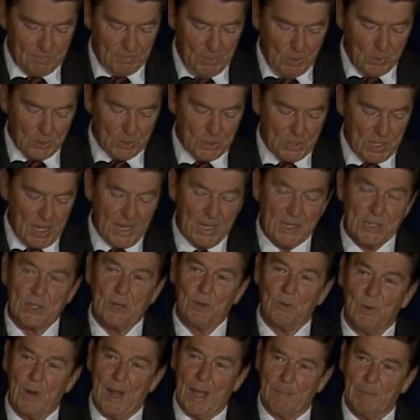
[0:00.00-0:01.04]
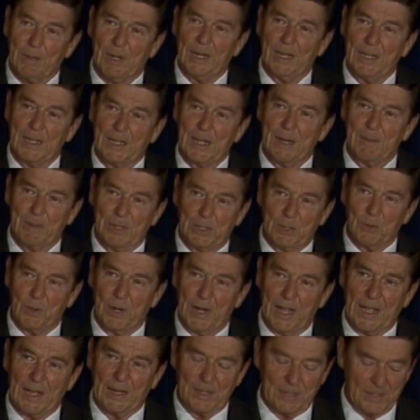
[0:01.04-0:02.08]
those days are rapidly coming to
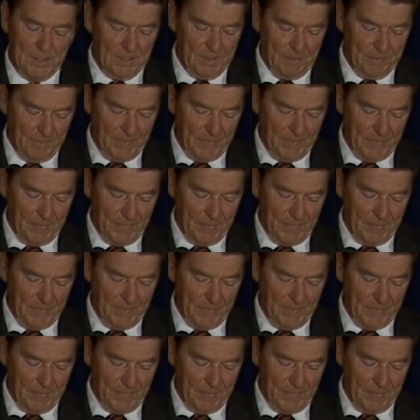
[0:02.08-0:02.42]
an end.